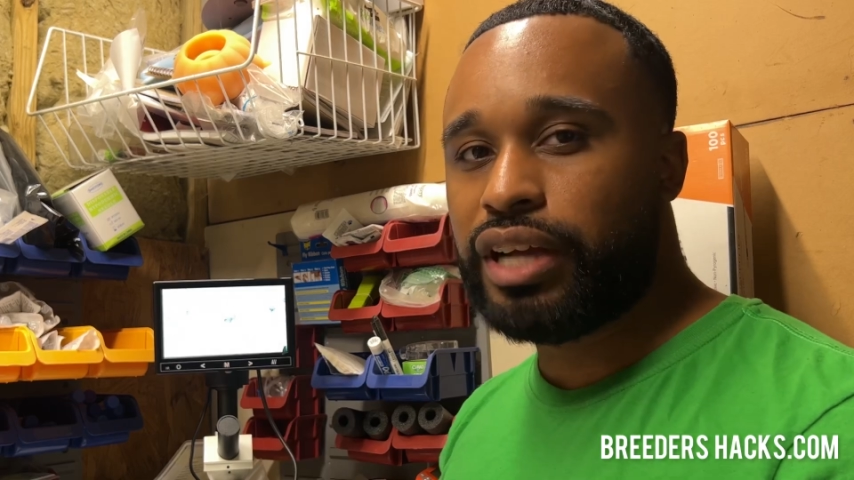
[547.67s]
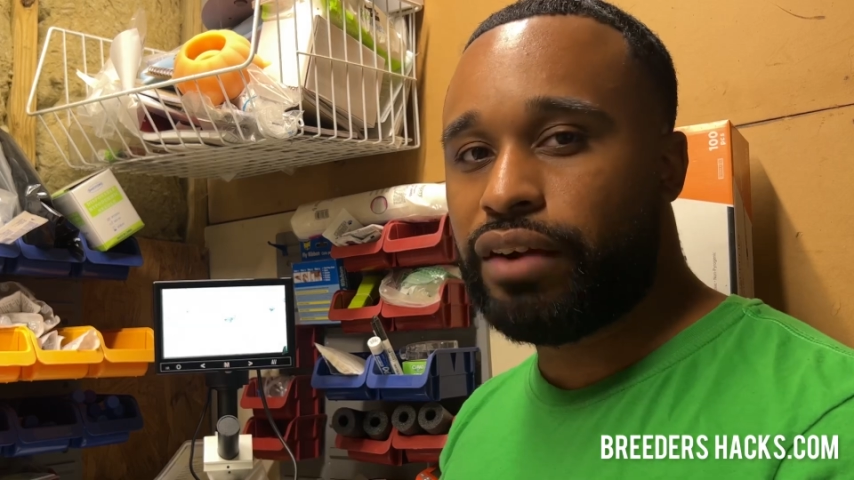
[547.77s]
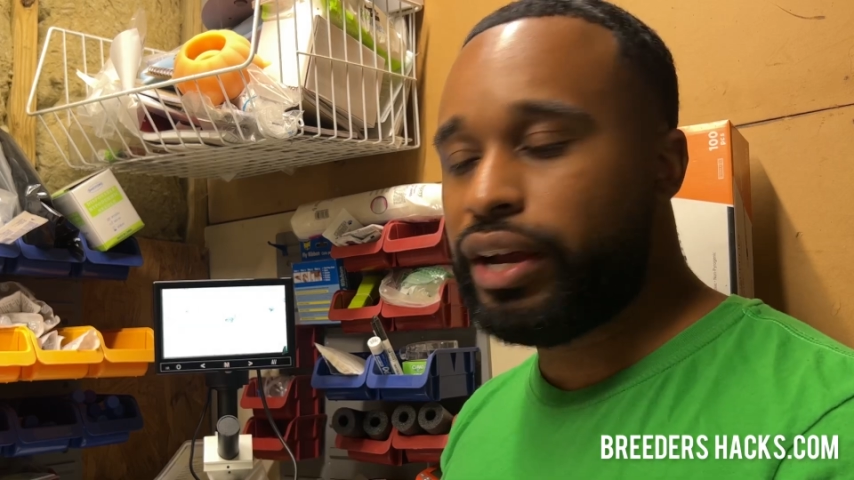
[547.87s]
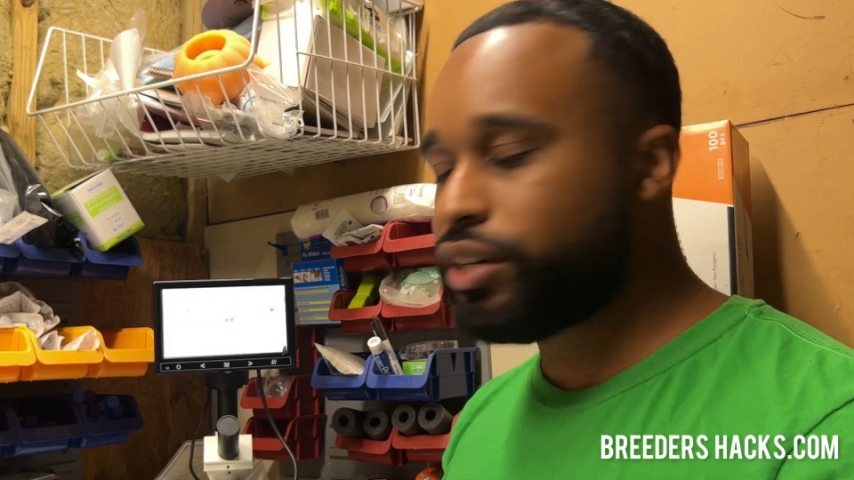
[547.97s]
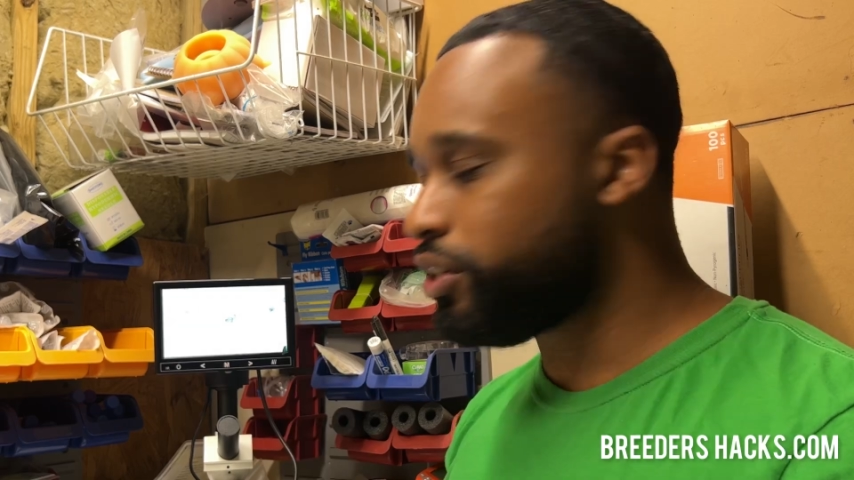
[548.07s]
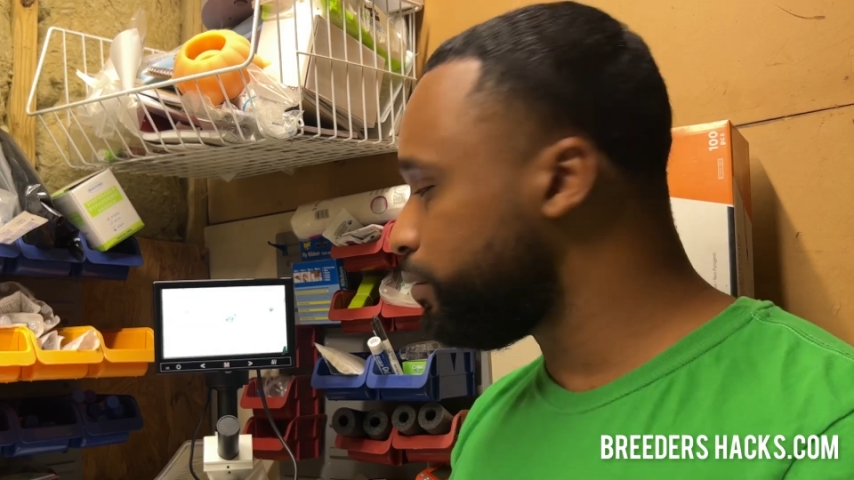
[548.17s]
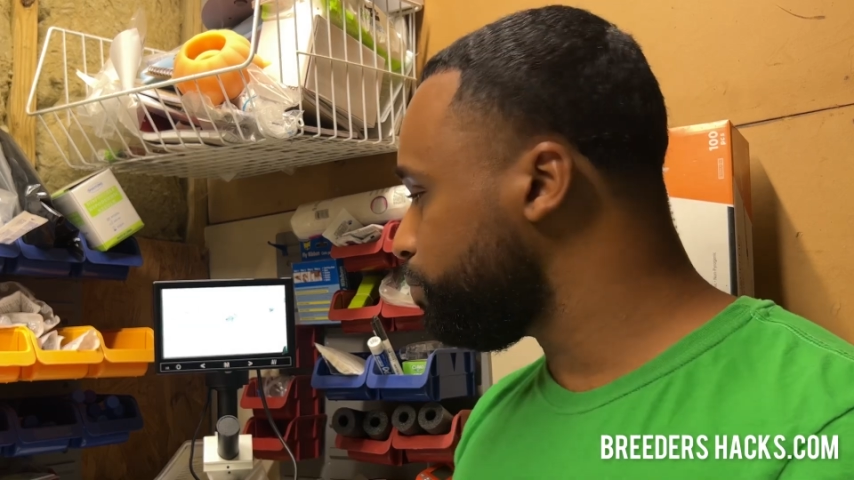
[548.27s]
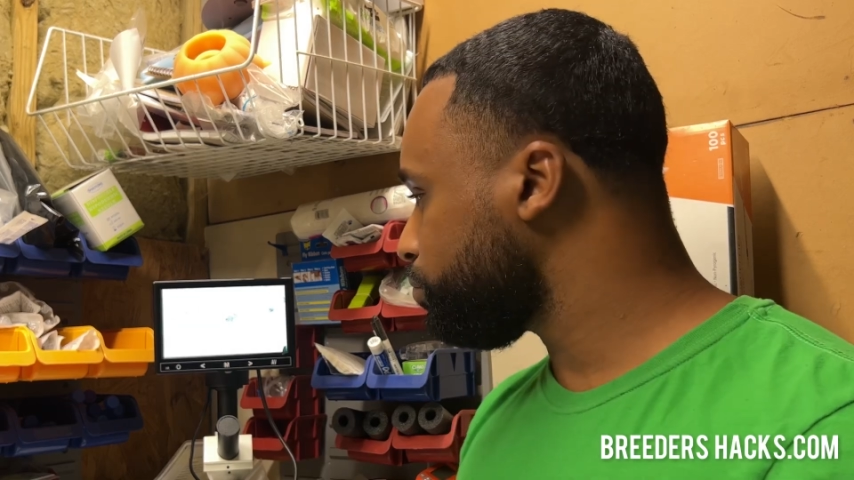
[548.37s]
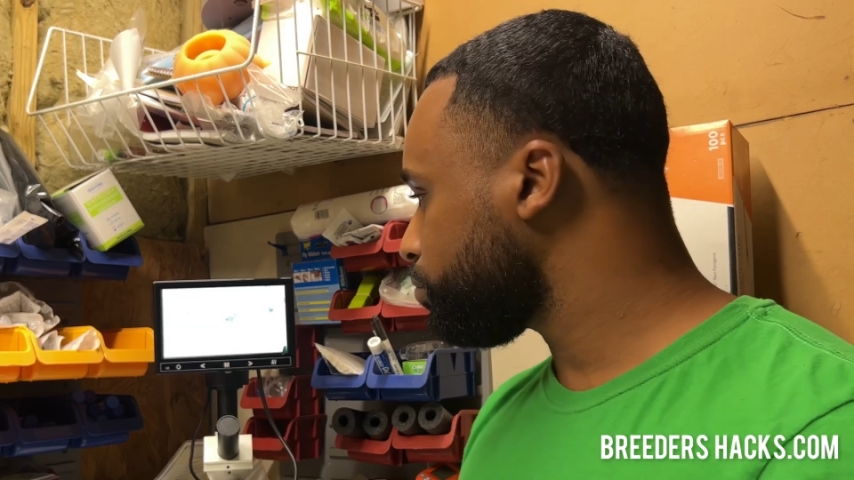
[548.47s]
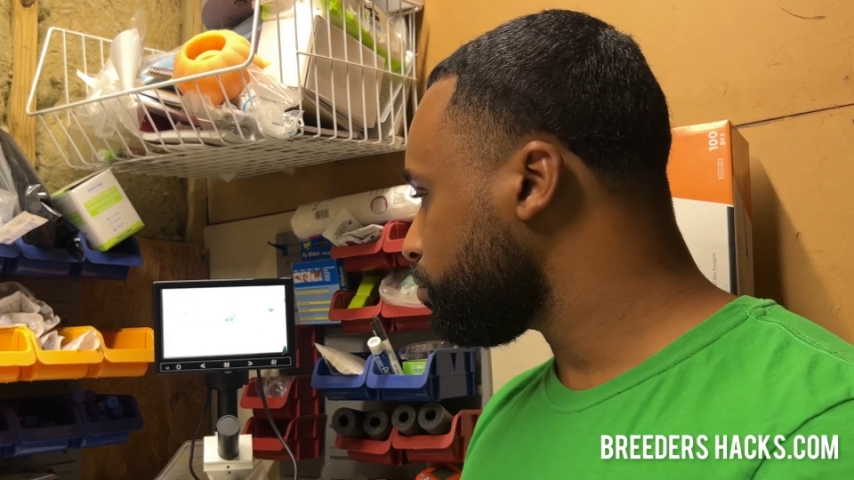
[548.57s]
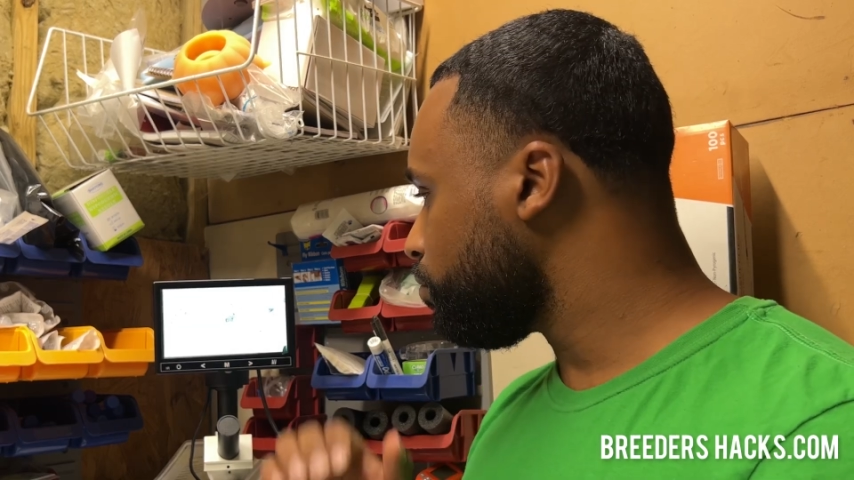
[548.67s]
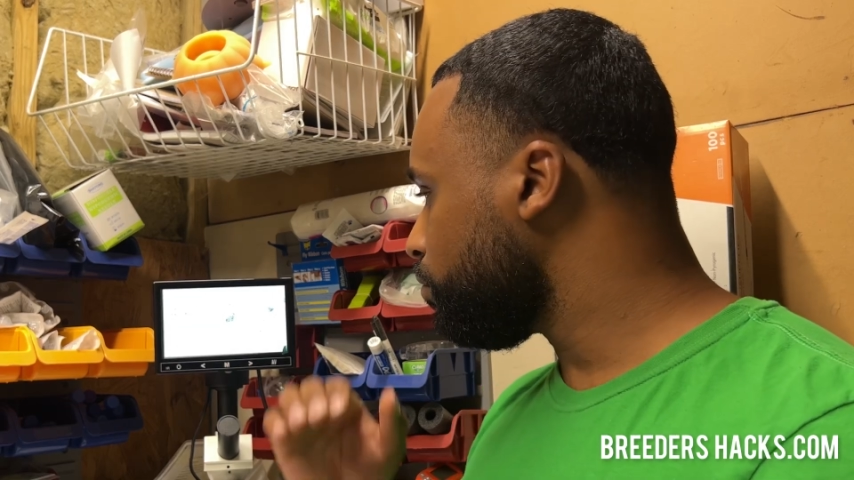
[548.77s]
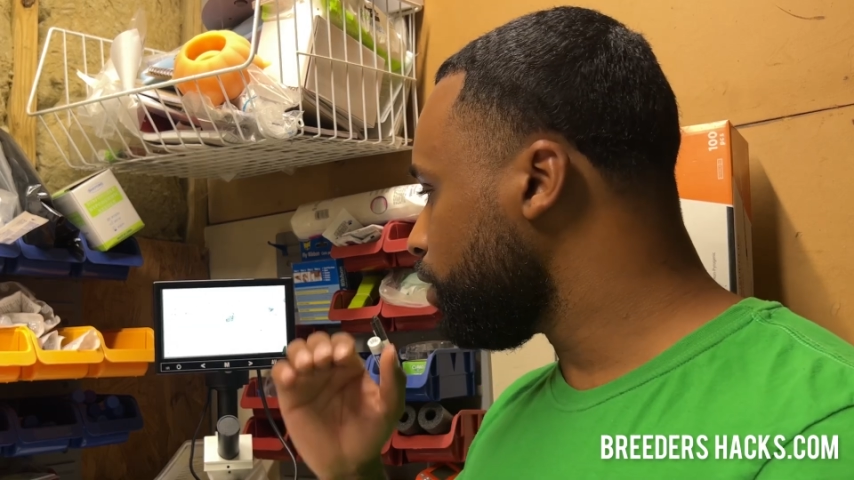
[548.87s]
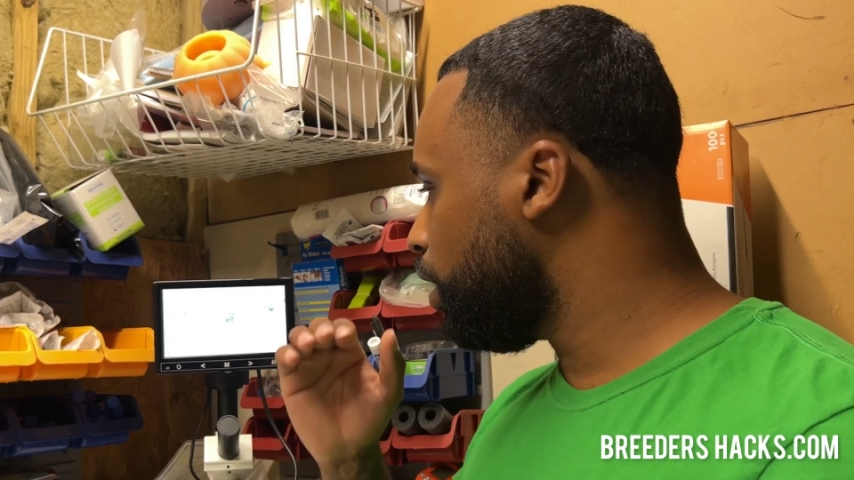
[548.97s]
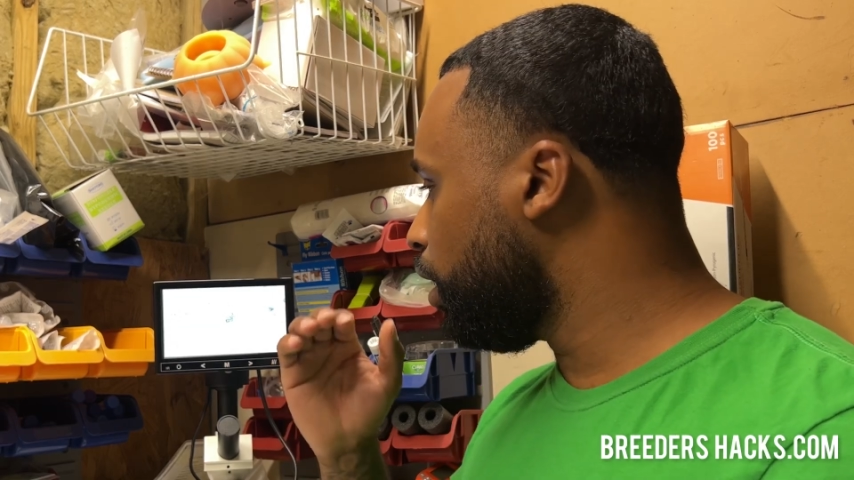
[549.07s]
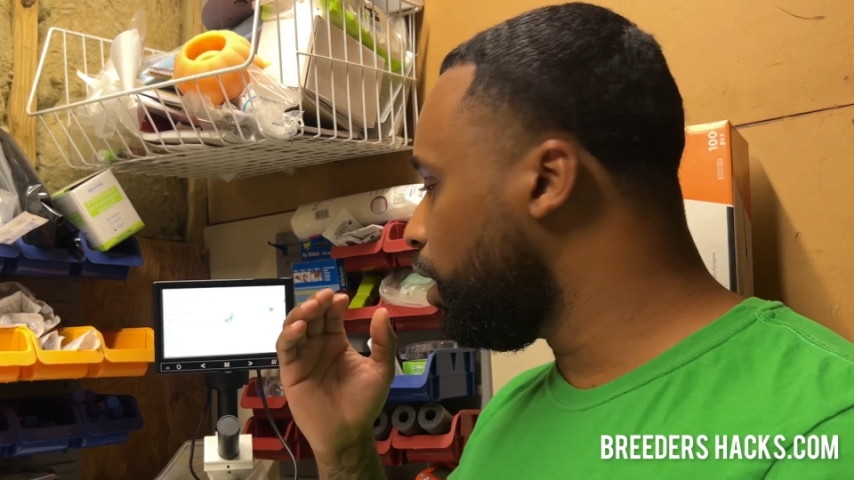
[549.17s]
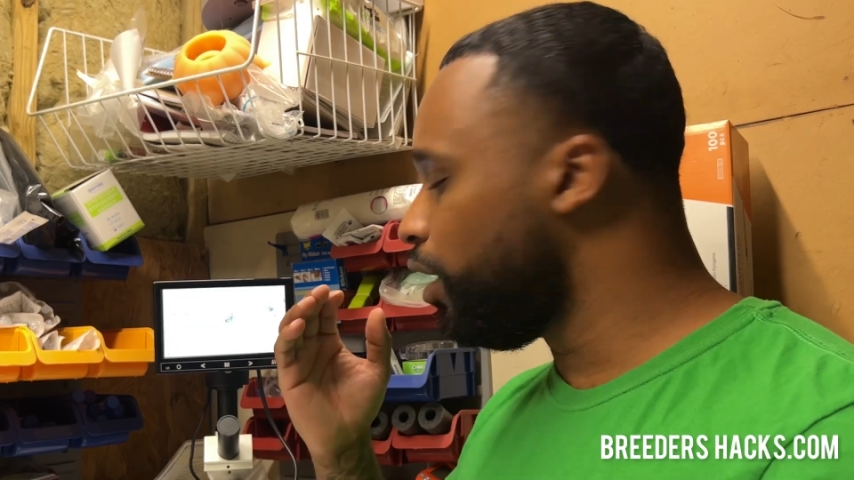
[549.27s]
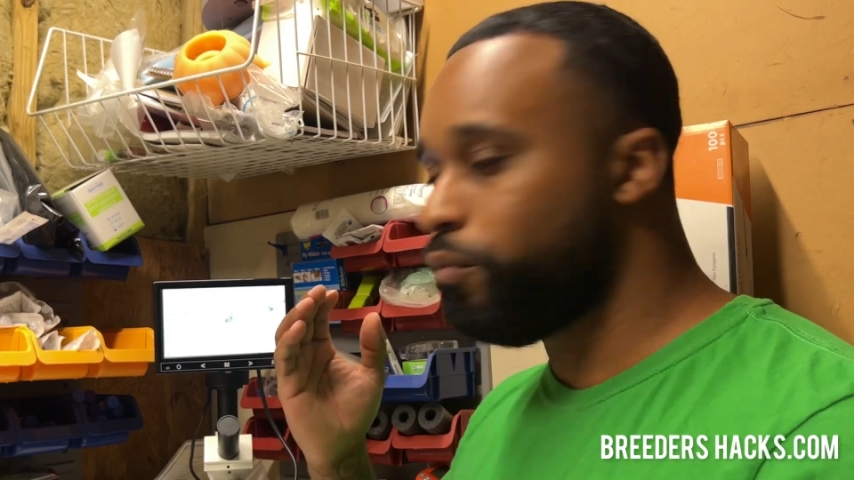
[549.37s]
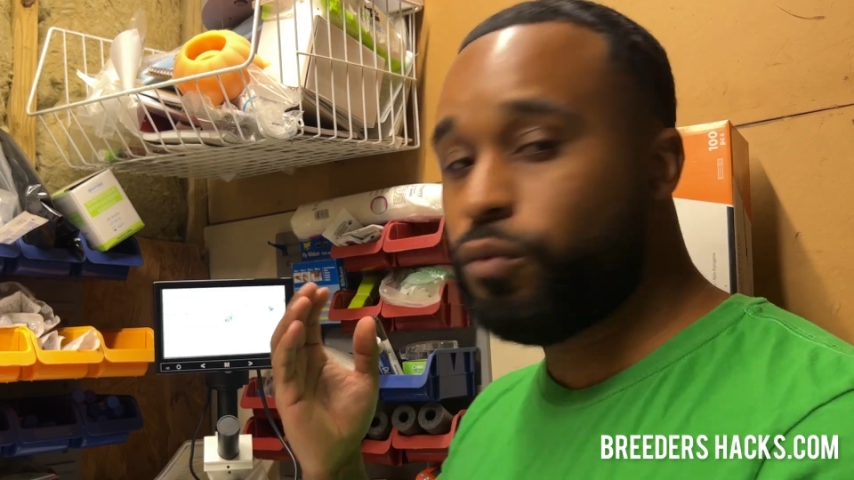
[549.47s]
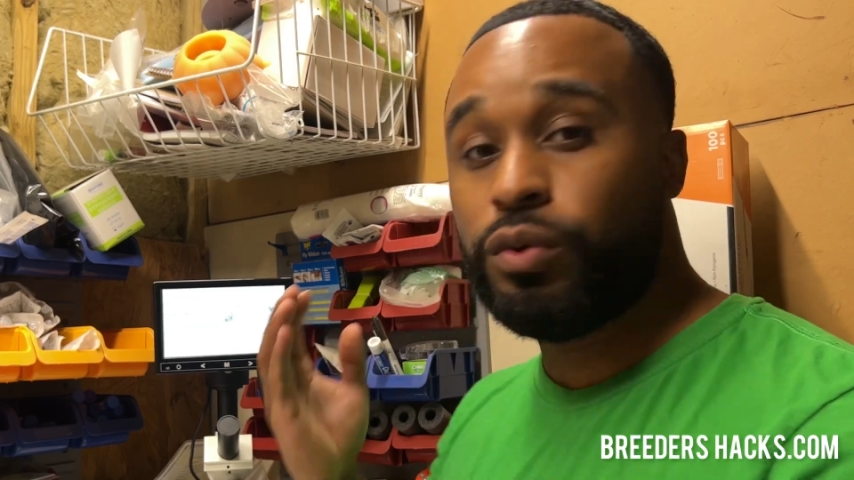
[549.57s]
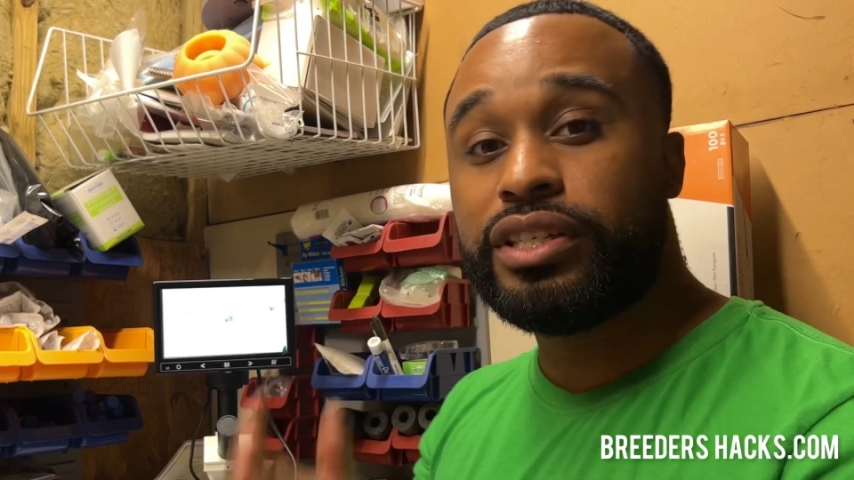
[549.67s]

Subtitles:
direction. We